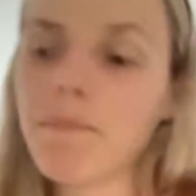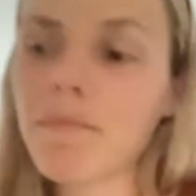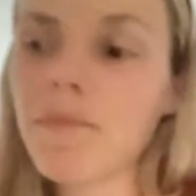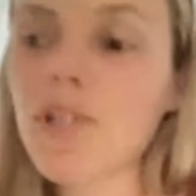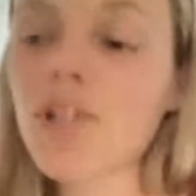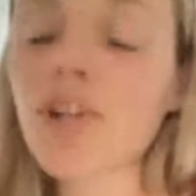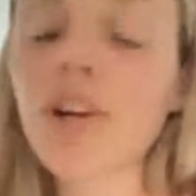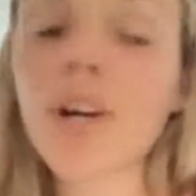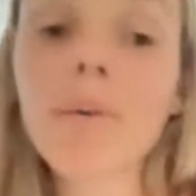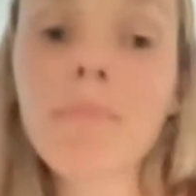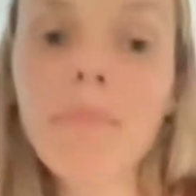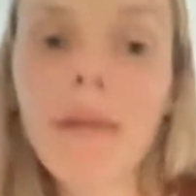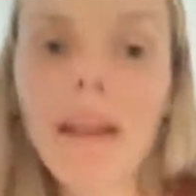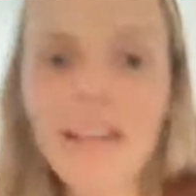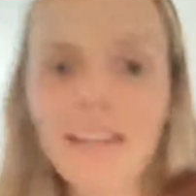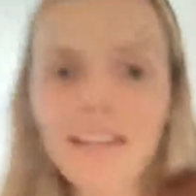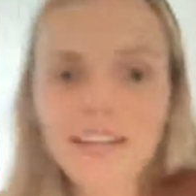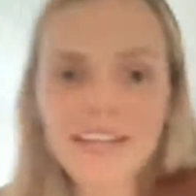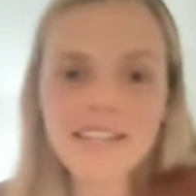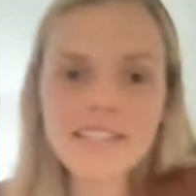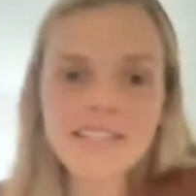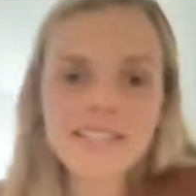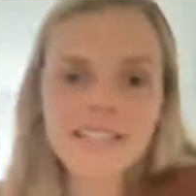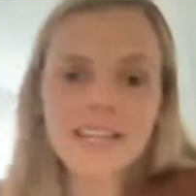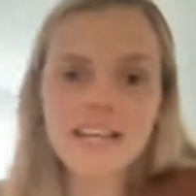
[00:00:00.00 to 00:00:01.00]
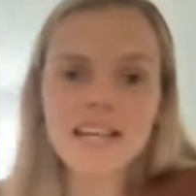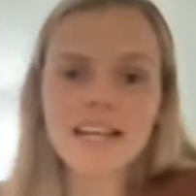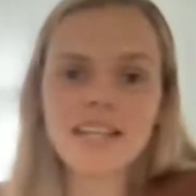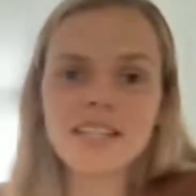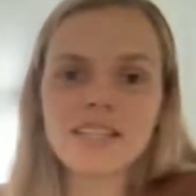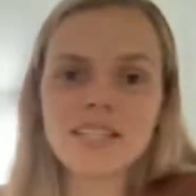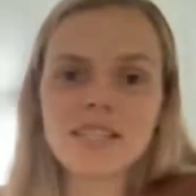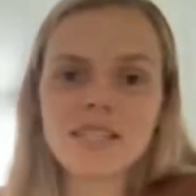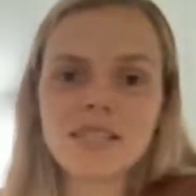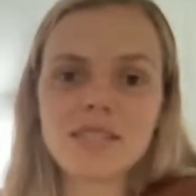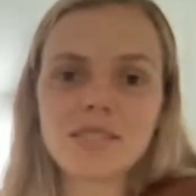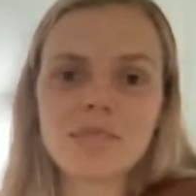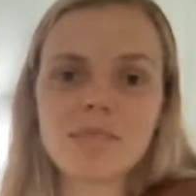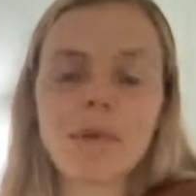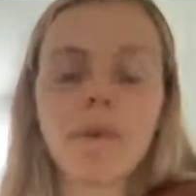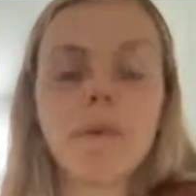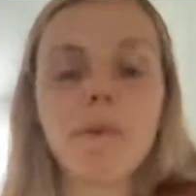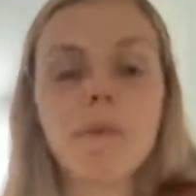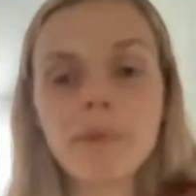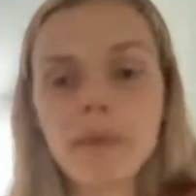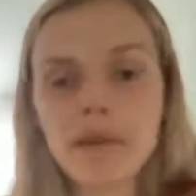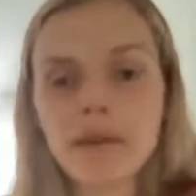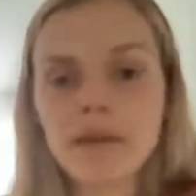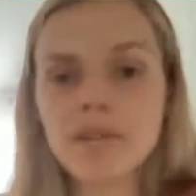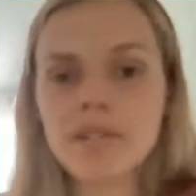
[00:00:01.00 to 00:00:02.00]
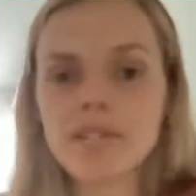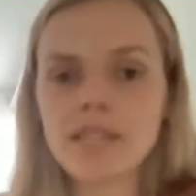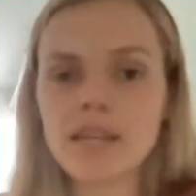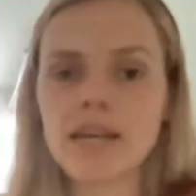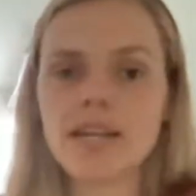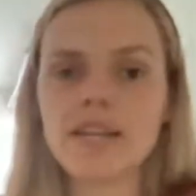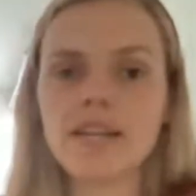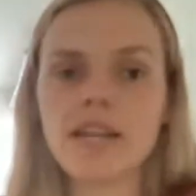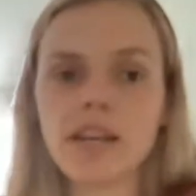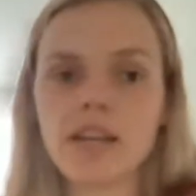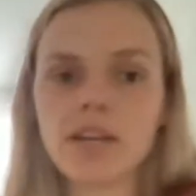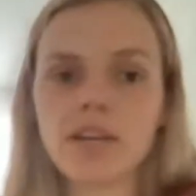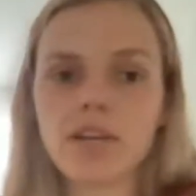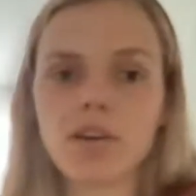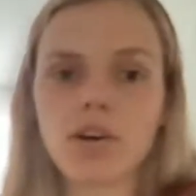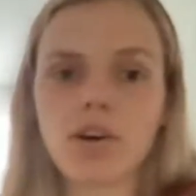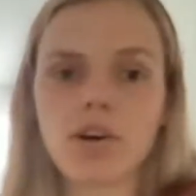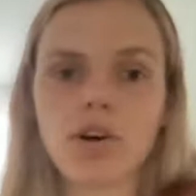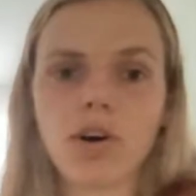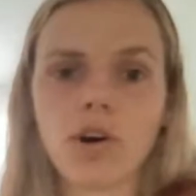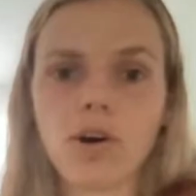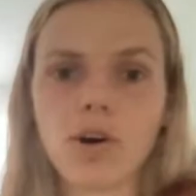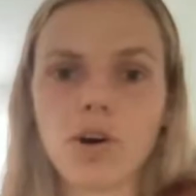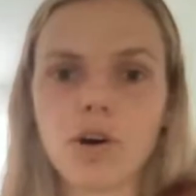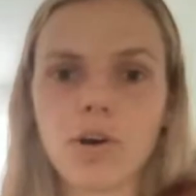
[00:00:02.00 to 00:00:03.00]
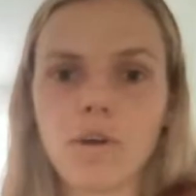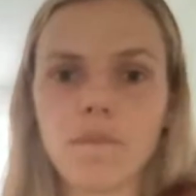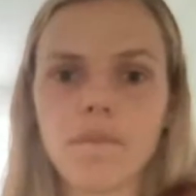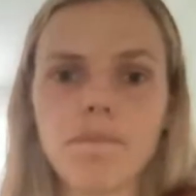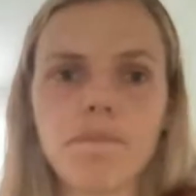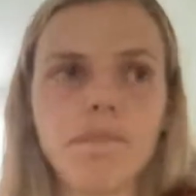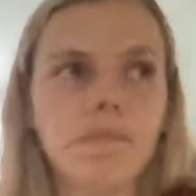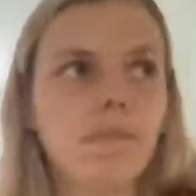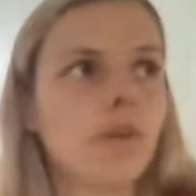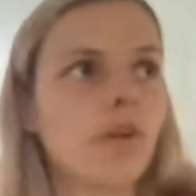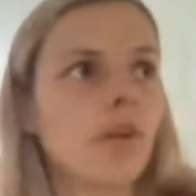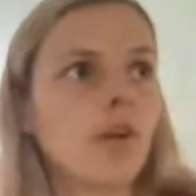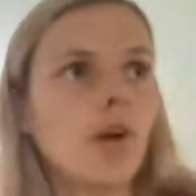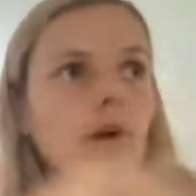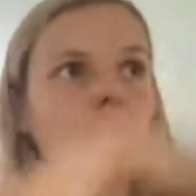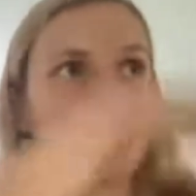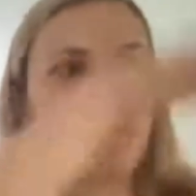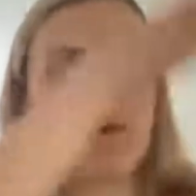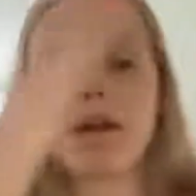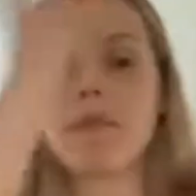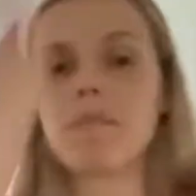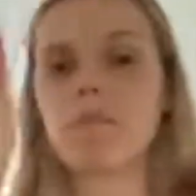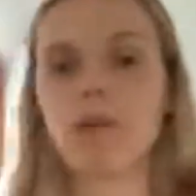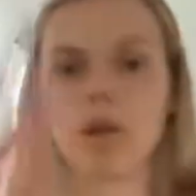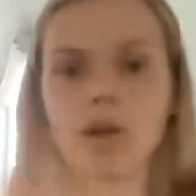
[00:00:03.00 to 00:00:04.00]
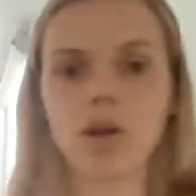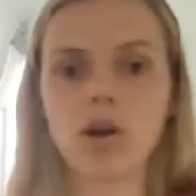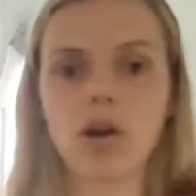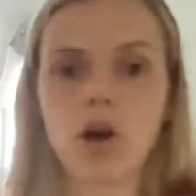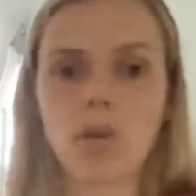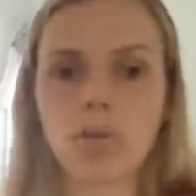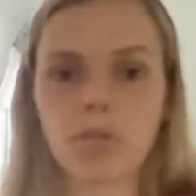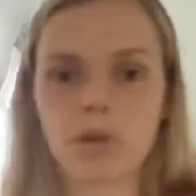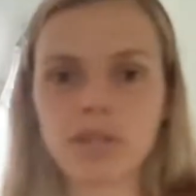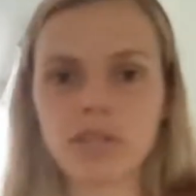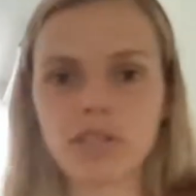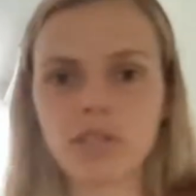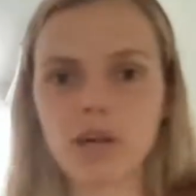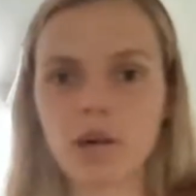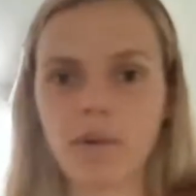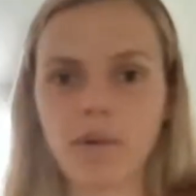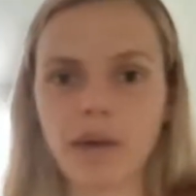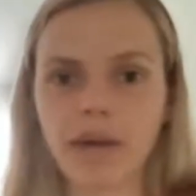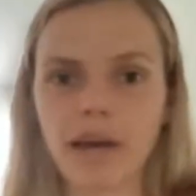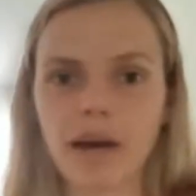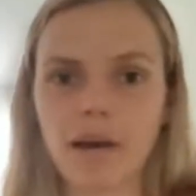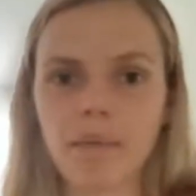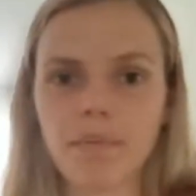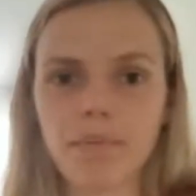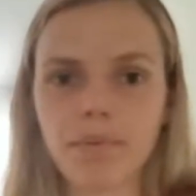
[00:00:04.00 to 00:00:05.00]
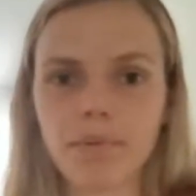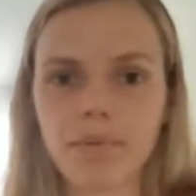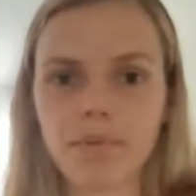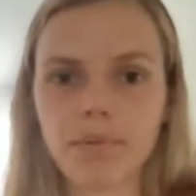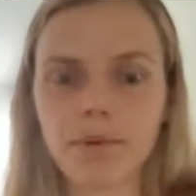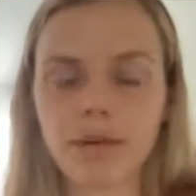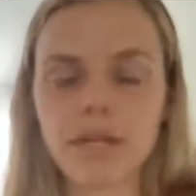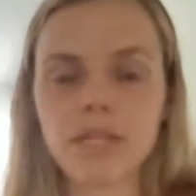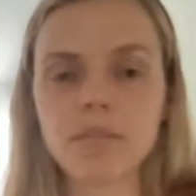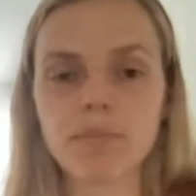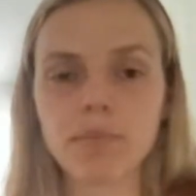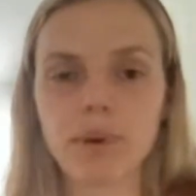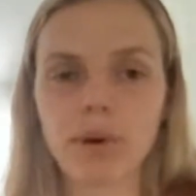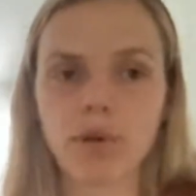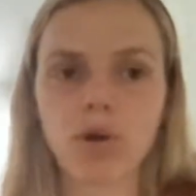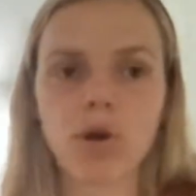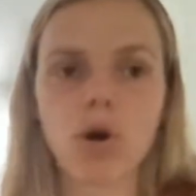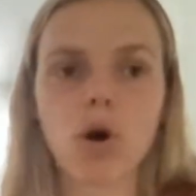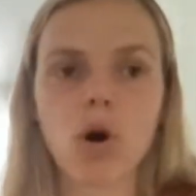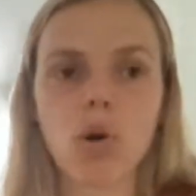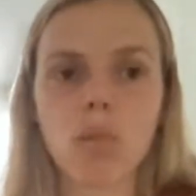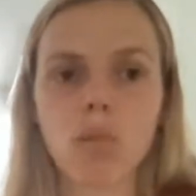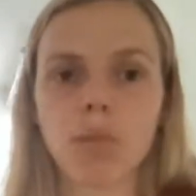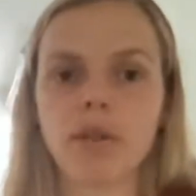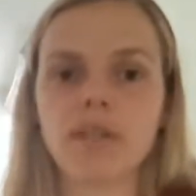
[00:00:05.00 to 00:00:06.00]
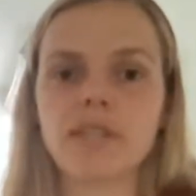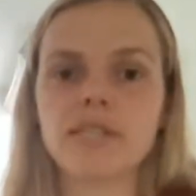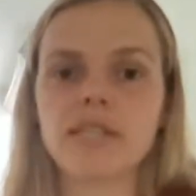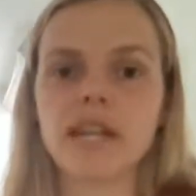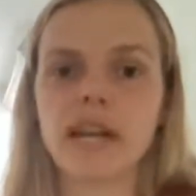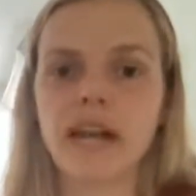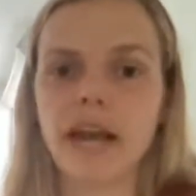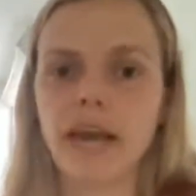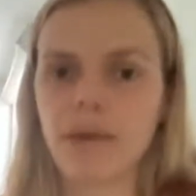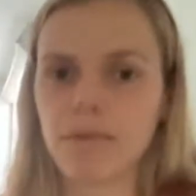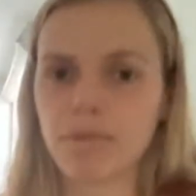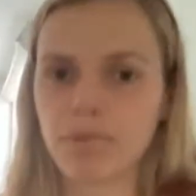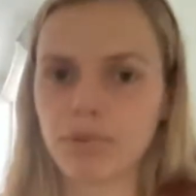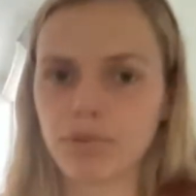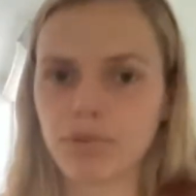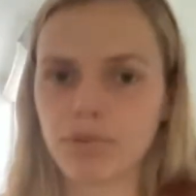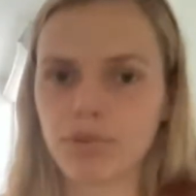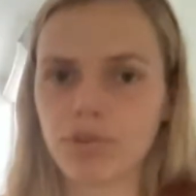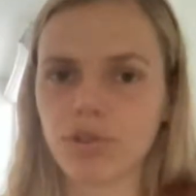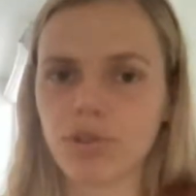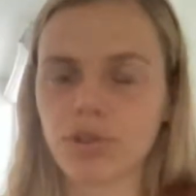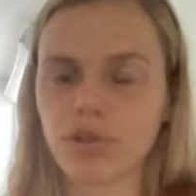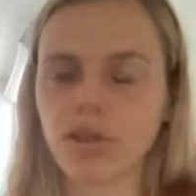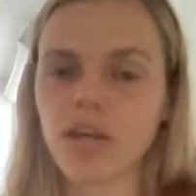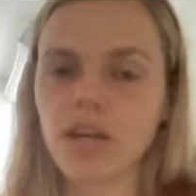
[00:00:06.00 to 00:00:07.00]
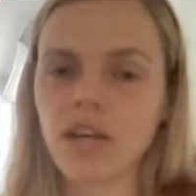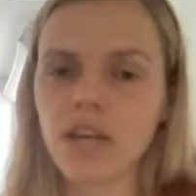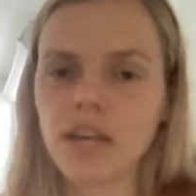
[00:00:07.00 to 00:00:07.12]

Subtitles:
during maintenance, it's probably a good sign that your metabolic hormones are going up as well. Your hormones that are able to